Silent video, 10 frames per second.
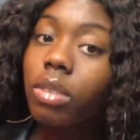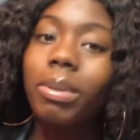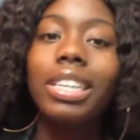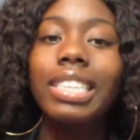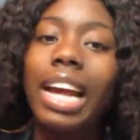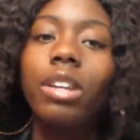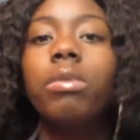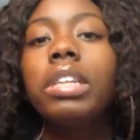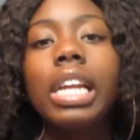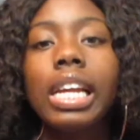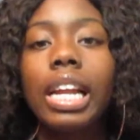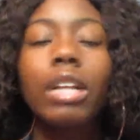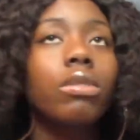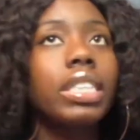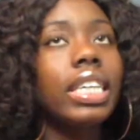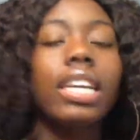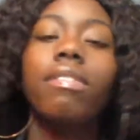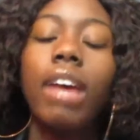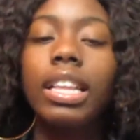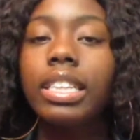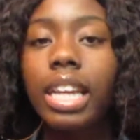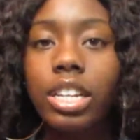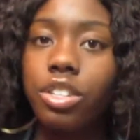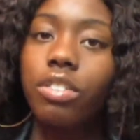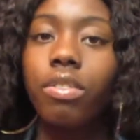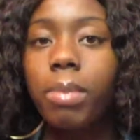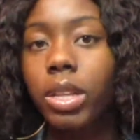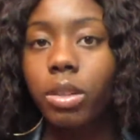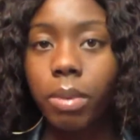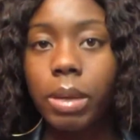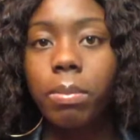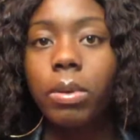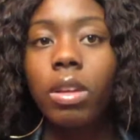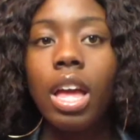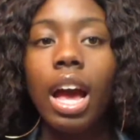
because I don't seek validation from other people.